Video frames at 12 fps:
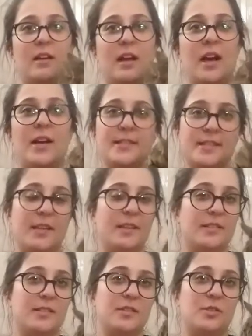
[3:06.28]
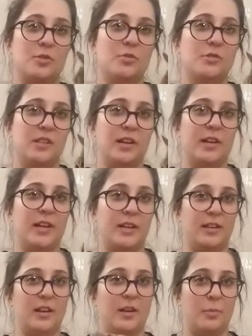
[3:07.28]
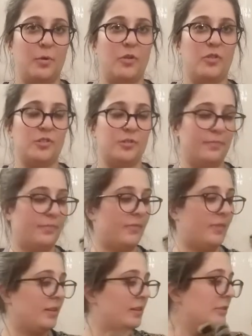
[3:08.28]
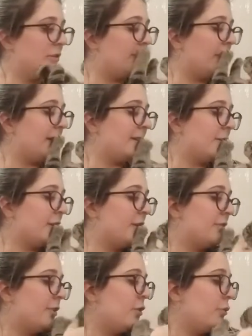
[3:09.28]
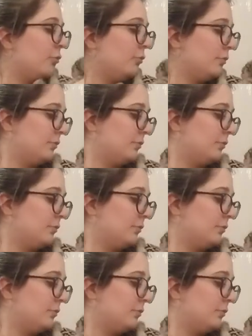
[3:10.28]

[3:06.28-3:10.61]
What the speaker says: I'd say this is a 2-star kitten at a push, so I'm getting rid of you.